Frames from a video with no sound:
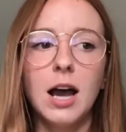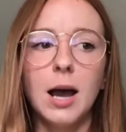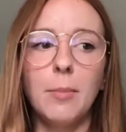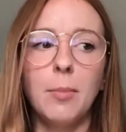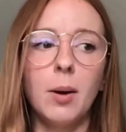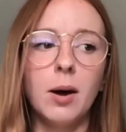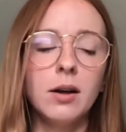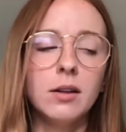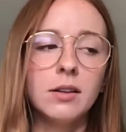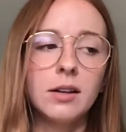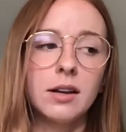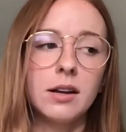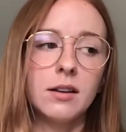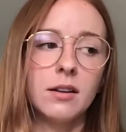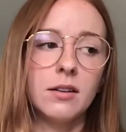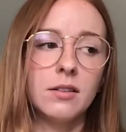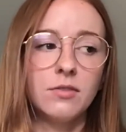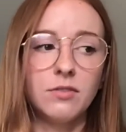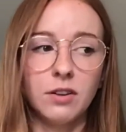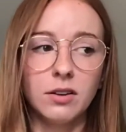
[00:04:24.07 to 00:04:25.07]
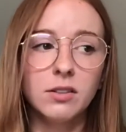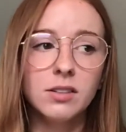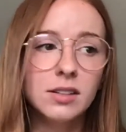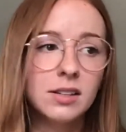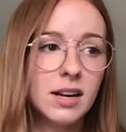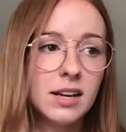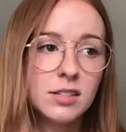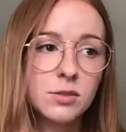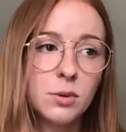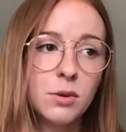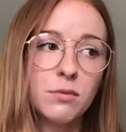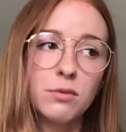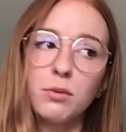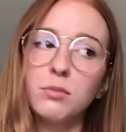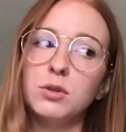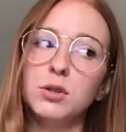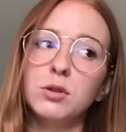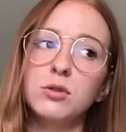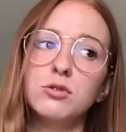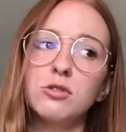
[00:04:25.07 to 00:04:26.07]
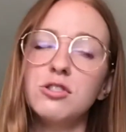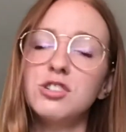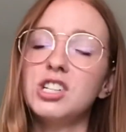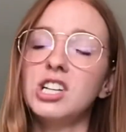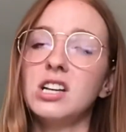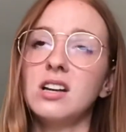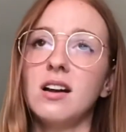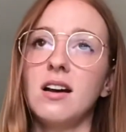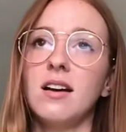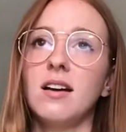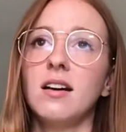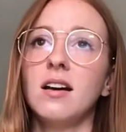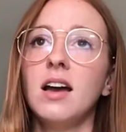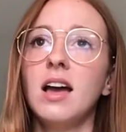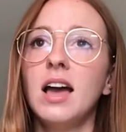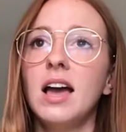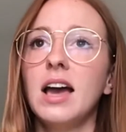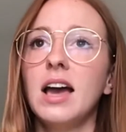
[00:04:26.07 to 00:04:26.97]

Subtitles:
I bought like a fairly nice one from Neutrogena,